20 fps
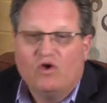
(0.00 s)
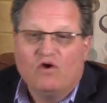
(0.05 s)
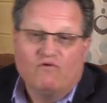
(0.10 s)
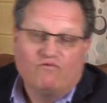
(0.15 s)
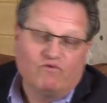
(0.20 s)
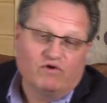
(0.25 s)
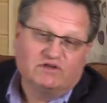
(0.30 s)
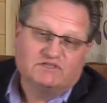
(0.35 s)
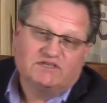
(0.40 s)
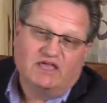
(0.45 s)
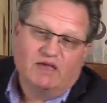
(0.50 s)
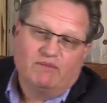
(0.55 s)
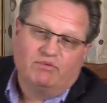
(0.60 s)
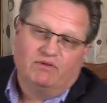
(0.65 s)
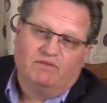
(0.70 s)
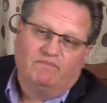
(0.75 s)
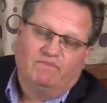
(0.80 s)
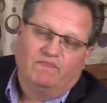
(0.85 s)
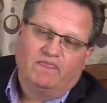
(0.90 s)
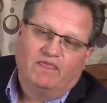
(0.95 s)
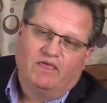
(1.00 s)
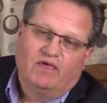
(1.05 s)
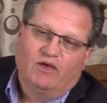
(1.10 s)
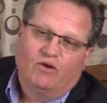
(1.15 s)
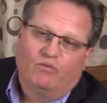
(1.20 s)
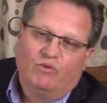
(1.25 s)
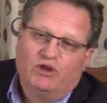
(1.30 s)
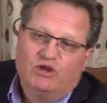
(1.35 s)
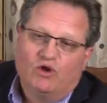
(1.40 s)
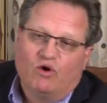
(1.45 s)
For example,
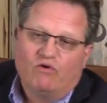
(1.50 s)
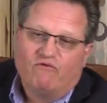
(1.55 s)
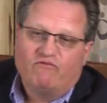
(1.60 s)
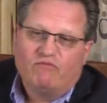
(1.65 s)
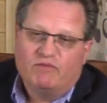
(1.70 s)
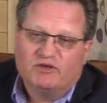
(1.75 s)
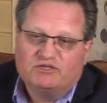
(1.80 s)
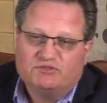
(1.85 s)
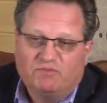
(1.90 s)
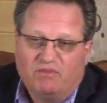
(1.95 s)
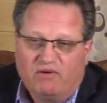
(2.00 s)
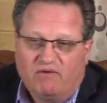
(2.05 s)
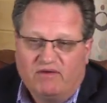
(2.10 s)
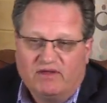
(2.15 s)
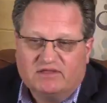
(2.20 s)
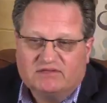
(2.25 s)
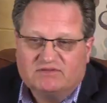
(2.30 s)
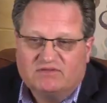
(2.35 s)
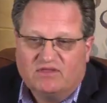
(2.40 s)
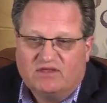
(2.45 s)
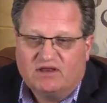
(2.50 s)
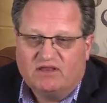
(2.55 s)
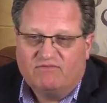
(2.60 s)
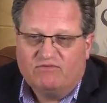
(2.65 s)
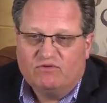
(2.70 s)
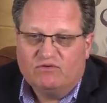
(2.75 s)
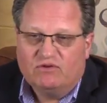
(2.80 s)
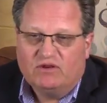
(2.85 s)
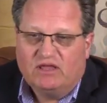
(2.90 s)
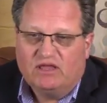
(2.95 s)
we know from experience that if
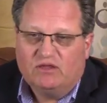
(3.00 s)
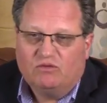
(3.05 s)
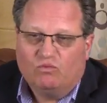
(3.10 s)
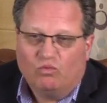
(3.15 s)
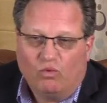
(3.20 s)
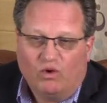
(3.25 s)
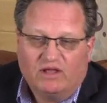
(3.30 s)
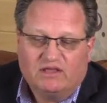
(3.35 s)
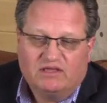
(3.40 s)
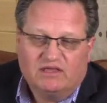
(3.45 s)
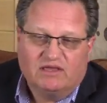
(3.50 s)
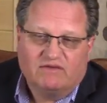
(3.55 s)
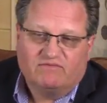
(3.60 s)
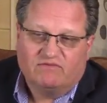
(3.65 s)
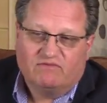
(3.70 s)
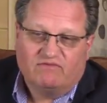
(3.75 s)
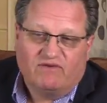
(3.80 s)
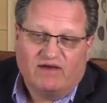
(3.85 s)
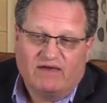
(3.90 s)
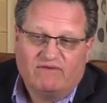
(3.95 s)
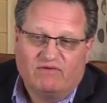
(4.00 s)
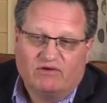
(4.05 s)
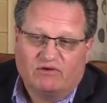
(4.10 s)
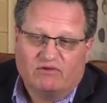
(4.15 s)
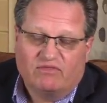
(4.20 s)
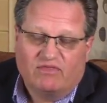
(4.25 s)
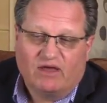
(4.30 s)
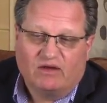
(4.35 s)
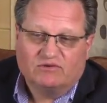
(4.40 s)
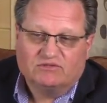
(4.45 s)
you need one gift of
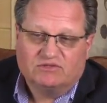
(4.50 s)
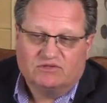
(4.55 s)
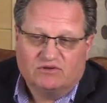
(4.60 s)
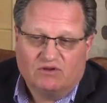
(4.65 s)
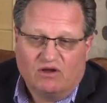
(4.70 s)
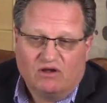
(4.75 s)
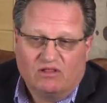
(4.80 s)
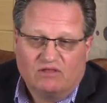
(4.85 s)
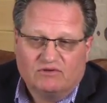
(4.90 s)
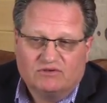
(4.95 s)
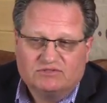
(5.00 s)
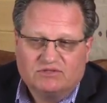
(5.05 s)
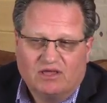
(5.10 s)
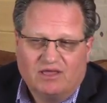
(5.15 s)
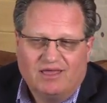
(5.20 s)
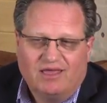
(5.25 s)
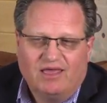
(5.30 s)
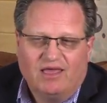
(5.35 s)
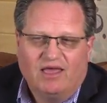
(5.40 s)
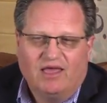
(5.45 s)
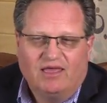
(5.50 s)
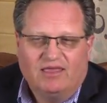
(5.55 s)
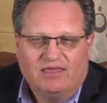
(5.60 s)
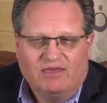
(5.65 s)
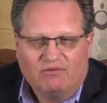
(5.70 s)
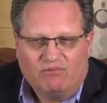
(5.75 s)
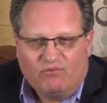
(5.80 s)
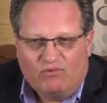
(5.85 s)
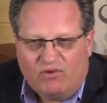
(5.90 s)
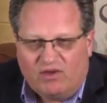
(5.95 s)
$500,000,
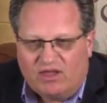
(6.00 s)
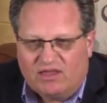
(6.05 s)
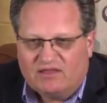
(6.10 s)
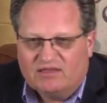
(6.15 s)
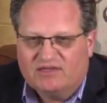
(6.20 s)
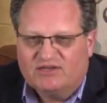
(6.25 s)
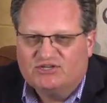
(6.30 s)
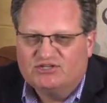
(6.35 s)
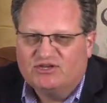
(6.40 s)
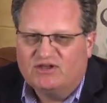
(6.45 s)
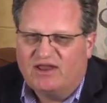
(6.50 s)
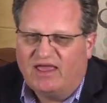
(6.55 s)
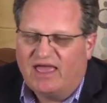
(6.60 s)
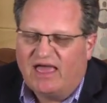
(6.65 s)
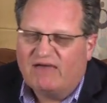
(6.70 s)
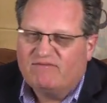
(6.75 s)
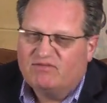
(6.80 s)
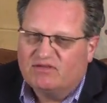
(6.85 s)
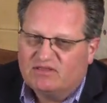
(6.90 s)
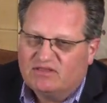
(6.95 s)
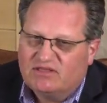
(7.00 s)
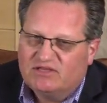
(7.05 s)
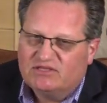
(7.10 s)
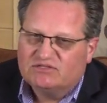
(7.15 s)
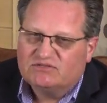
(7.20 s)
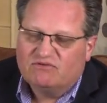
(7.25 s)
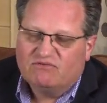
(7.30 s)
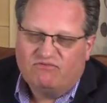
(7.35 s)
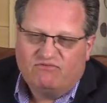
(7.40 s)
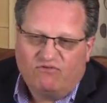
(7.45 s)
you really should have at
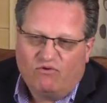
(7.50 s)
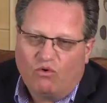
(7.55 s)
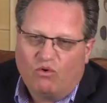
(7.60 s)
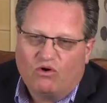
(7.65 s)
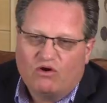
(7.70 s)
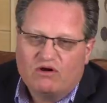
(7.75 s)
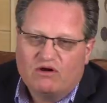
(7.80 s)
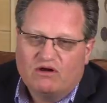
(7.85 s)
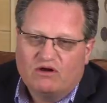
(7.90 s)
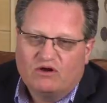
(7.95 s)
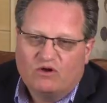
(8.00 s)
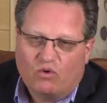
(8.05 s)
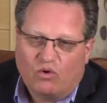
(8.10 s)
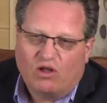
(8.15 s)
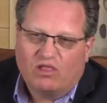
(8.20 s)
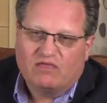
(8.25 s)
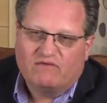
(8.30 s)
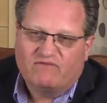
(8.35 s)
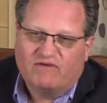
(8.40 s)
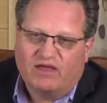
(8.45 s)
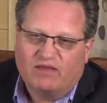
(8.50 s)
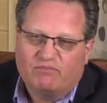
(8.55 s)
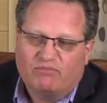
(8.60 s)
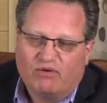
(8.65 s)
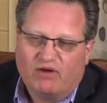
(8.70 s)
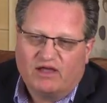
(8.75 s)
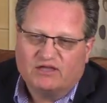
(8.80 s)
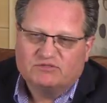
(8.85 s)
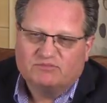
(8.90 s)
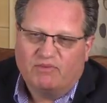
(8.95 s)
least 4 qualified
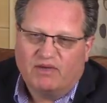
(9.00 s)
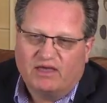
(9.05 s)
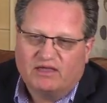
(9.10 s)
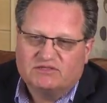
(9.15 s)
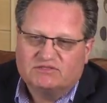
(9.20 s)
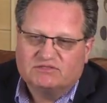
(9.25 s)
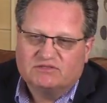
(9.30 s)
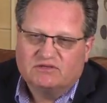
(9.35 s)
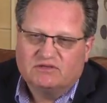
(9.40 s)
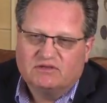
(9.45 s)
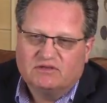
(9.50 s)
prospects.